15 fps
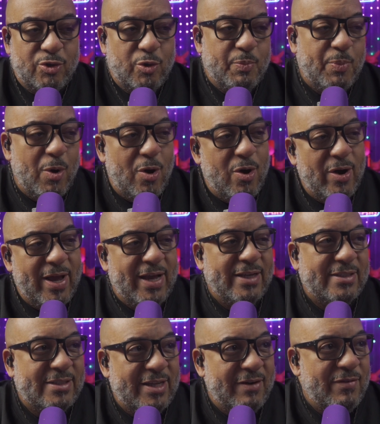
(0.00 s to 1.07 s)
to Paul a
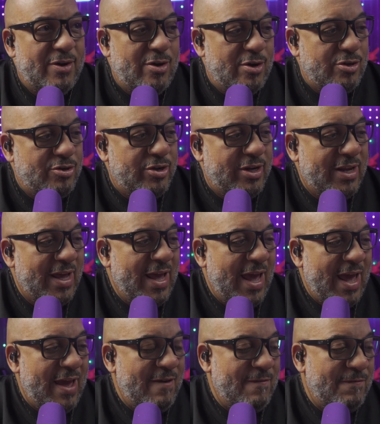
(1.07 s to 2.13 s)

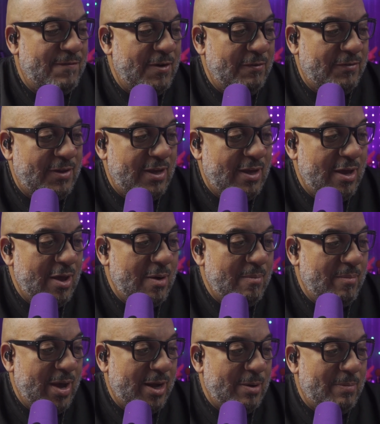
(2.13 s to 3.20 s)
750
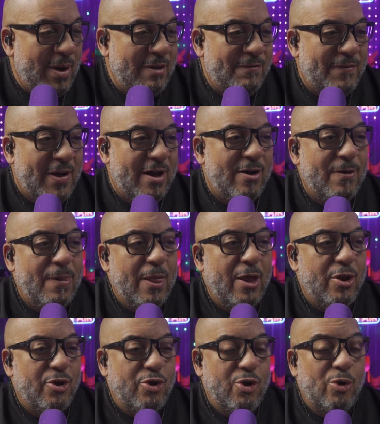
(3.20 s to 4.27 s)
megabyte file,
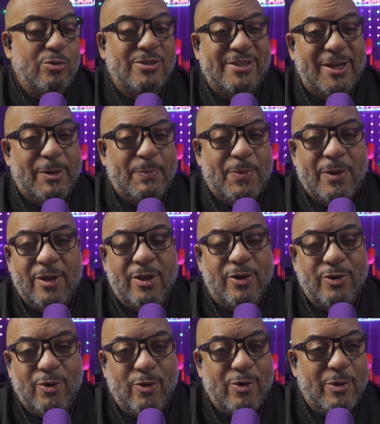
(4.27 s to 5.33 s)
no zip,
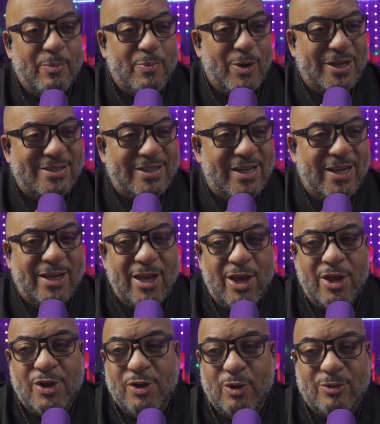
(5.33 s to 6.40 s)
no compressing,
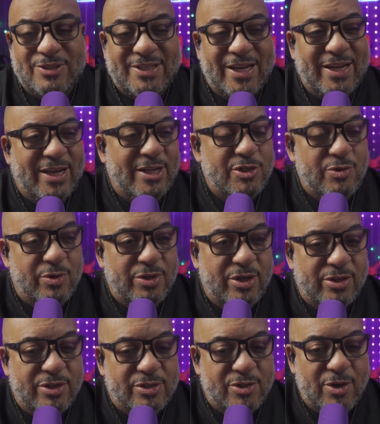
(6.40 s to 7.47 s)
no sending to
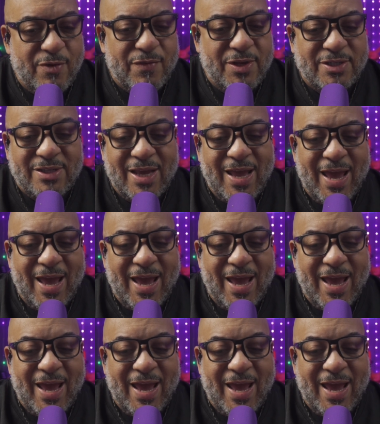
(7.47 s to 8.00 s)
another service.